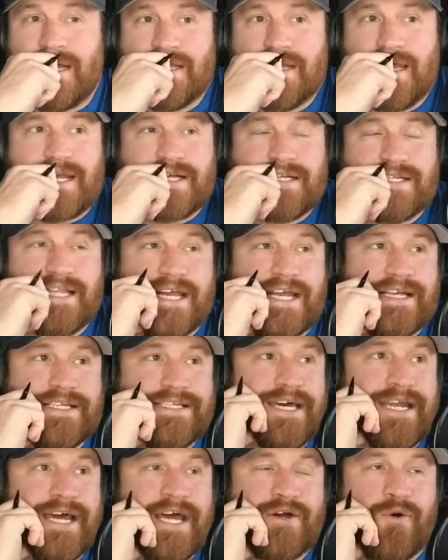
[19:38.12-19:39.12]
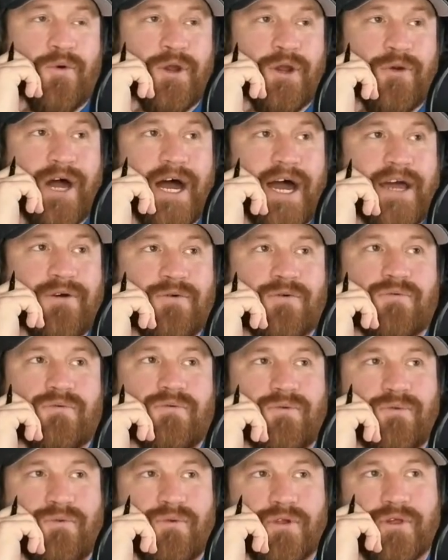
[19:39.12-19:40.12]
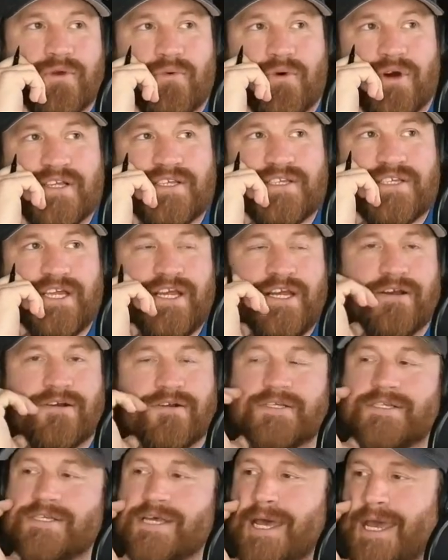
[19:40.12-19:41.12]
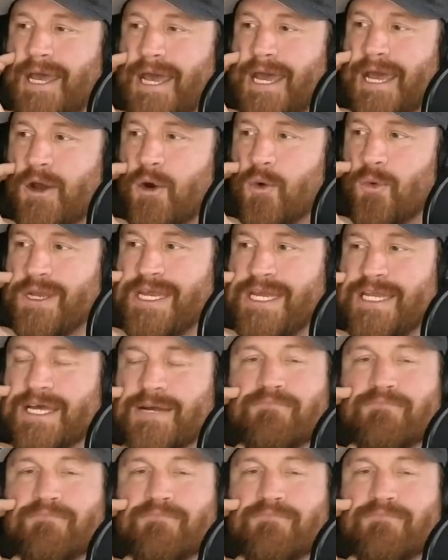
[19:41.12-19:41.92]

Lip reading: And like I said, I don't really want to sit here and say, hey, we